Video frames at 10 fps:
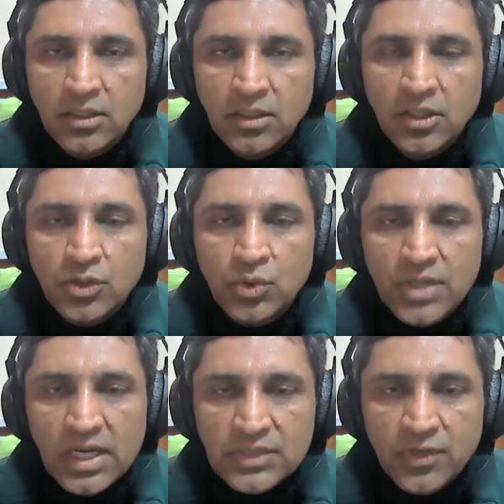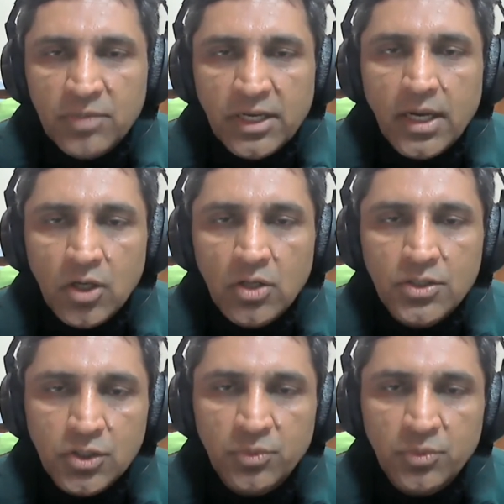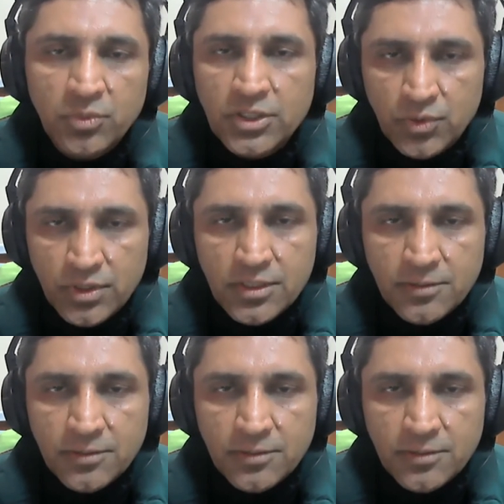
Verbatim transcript: to transfer my ideology to my students.